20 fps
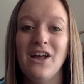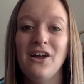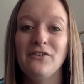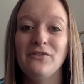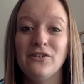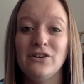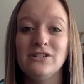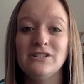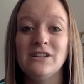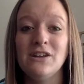
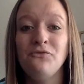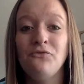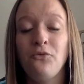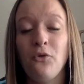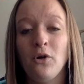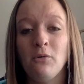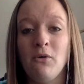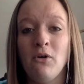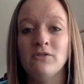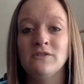first and
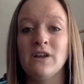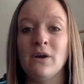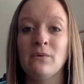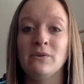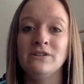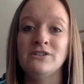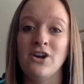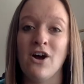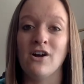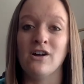foremost, I
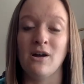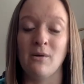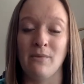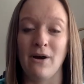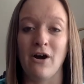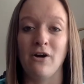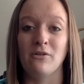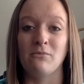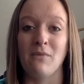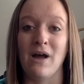want to talk
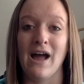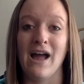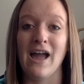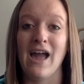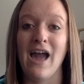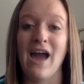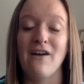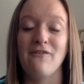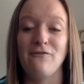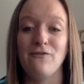about
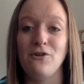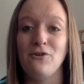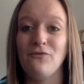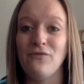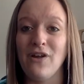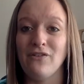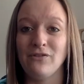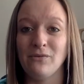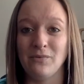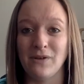my few
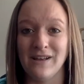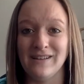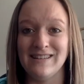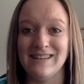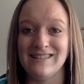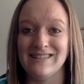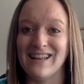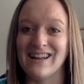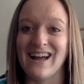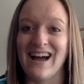favorite
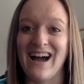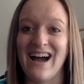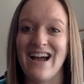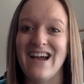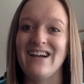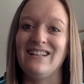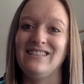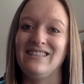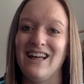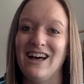places that
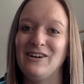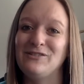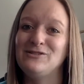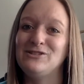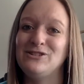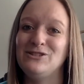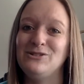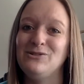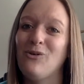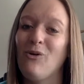I love
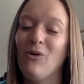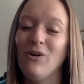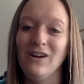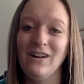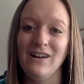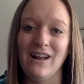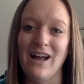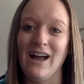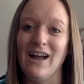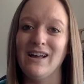to
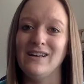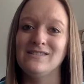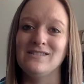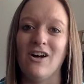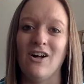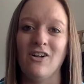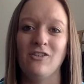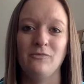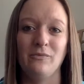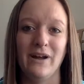organize
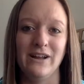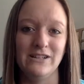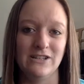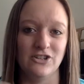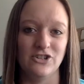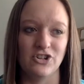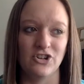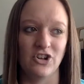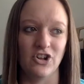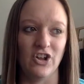all of my
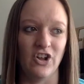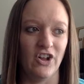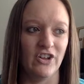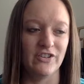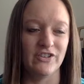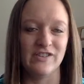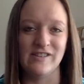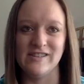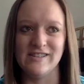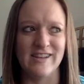digital
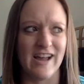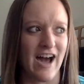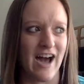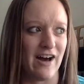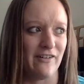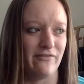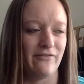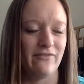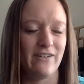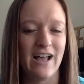
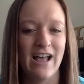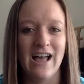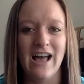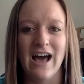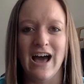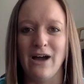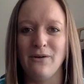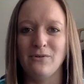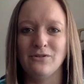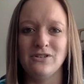stuff.
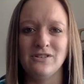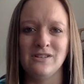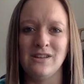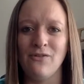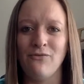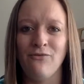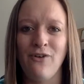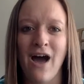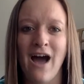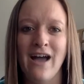I won't just say
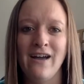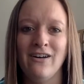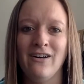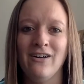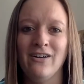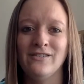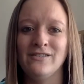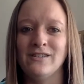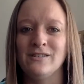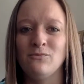
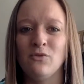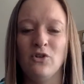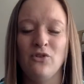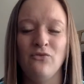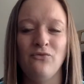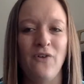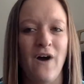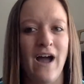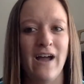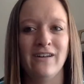files, it's more than
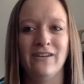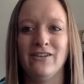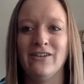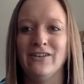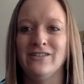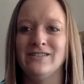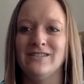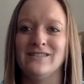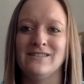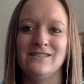
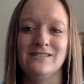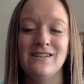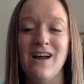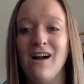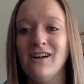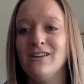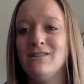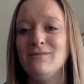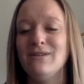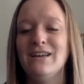files, it's
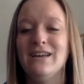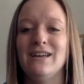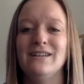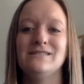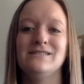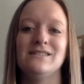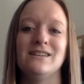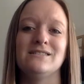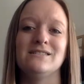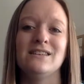
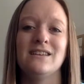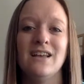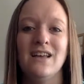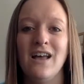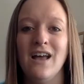documents, it's